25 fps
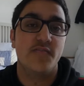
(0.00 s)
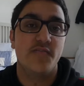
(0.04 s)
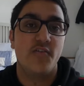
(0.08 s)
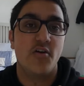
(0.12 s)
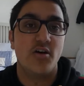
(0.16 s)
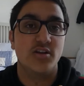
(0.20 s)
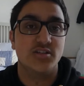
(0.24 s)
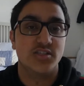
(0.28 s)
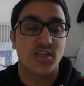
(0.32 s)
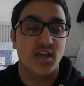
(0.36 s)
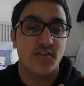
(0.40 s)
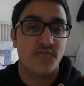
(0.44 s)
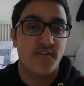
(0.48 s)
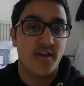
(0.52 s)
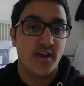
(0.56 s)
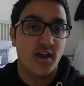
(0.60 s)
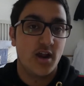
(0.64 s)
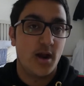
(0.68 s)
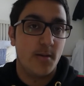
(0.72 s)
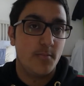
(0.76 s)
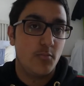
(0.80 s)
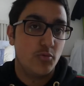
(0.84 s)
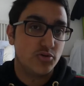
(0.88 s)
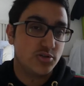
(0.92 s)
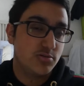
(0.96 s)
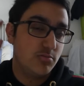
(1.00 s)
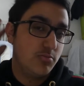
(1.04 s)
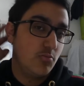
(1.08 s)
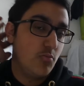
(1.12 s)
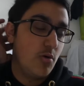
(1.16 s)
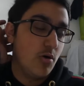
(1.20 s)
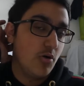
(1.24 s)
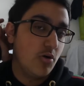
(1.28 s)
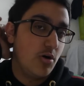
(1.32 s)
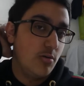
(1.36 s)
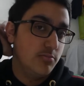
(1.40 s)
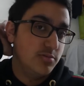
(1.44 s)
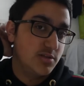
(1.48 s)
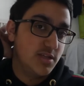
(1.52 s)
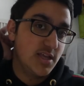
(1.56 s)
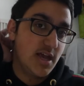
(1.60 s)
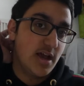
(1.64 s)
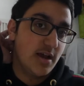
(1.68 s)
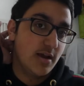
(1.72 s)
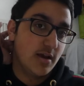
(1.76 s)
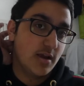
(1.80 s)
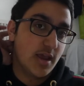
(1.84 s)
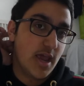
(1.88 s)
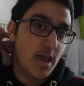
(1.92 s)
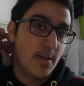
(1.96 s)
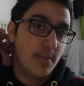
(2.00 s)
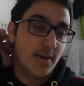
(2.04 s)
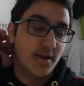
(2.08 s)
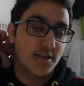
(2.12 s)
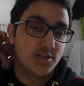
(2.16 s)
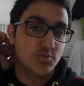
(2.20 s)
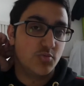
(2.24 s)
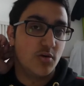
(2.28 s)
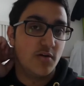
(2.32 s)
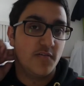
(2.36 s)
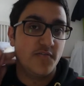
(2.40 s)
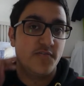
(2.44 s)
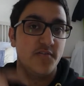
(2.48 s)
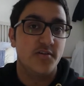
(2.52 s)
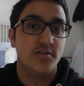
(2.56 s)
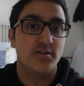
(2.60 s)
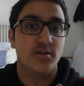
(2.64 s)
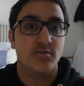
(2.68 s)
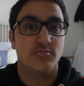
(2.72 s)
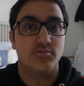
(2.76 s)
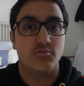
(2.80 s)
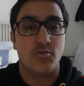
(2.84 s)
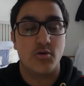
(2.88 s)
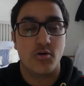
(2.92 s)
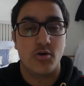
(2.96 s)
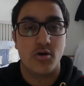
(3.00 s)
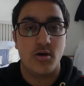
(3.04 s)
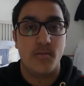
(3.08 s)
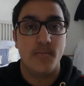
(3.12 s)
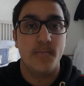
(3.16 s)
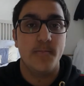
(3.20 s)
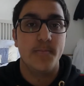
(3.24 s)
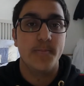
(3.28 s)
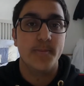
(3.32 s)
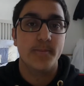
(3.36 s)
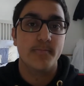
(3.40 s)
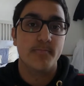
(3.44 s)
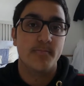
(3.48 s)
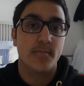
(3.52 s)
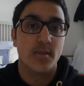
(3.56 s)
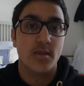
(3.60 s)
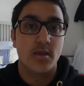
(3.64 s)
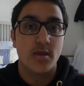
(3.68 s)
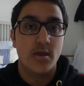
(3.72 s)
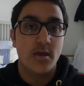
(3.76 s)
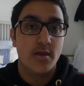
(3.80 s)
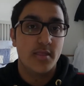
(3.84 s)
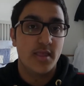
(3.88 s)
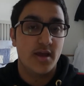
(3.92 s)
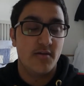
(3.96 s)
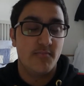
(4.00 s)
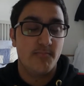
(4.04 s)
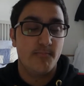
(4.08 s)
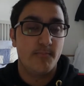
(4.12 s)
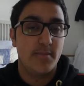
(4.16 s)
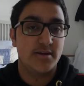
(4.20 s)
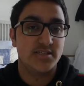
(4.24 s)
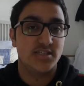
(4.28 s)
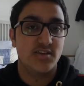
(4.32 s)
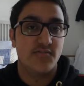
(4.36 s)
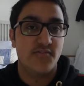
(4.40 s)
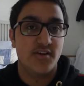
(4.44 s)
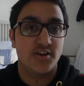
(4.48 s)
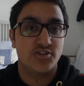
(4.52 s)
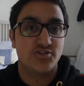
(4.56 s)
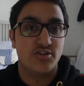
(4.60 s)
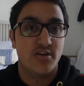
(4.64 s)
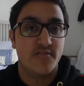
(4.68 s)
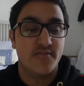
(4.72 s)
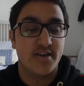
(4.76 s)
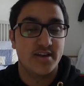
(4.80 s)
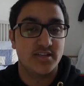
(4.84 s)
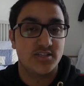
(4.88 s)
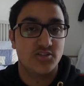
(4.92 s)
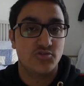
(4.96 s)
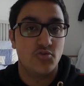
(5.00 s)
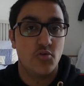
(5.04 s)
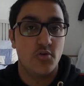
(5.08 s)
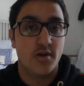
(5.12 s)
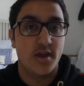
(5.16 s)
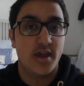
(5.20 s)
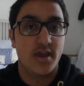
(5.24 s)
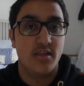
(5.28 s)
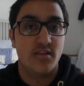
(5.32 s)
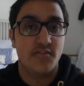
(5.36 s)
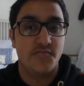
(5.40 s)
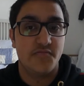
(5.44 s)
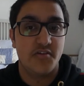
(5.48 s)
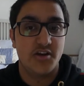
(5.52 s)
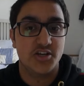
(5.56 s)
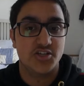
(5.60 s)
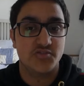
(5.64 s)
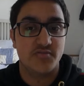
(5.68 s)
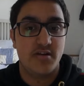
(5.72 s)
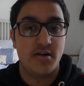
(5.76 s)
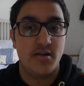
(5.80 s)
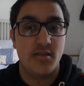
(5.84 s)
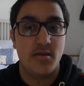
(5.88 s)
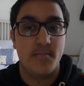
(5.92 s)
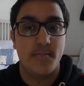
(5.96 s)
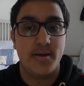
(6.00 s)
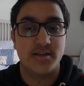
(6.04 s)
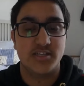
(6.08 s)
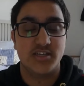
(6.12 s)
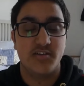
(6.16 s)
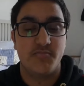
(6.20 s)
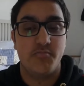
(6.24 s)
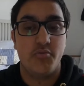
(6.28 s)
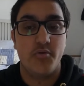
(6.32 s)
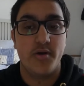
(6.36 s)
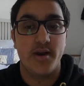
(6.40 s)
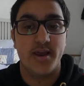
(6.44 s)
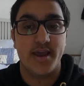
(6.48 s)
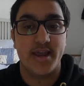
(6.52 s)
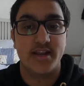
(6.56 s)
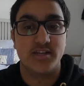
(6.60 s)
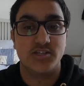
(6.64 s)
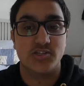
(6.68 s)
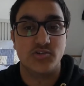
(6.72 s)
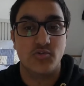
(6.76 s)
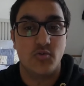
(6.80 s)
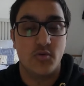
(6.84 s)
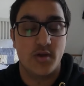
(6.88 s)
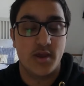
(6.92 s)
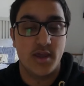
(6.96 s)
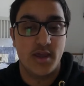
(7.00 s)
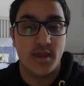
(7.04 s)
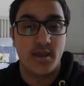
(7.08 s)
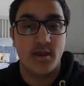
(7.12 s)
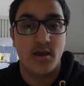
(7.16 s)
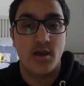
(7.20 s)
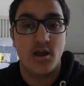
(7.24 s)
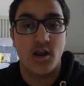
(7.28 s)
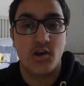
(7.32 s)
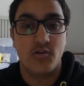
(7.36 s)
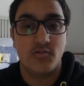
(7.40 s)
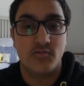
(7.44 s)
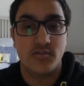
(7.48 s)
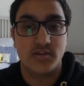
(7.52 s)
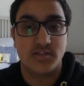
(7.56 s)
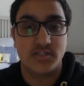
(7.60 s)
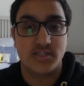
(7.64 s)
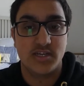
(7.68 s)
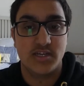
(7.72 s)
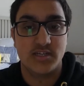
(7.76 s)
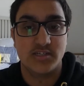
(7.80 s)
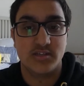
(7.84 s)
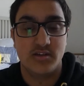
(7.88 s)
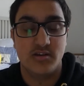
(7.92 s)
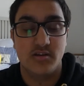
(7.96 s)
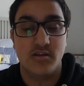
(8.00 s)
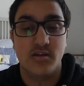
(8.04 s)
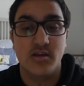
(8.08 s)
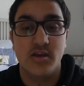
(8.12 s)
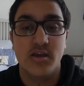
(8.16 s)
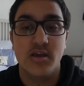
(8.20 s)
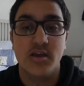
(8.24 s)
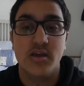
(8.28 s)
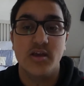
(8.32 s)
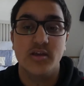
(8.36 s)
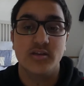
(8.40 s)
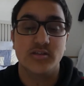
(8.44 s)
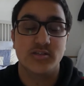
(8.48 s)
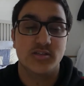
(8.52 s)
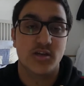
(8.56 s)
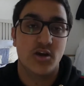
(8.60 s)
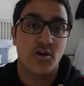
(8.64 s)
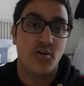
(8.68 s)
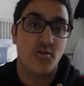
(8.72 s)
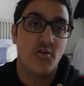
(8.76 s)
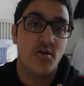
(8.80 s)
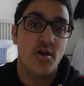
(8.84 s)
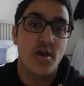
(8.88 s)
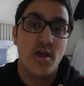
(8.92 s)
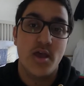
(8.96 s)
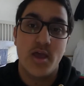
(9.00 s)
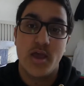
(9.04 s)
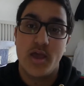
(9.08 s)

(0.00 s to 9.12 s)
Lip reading: far into the FA Cup, what got them to that game against Watford, and what got them that massive victory against Torquay in the first round, and a massive point against Torquay early on in the season. So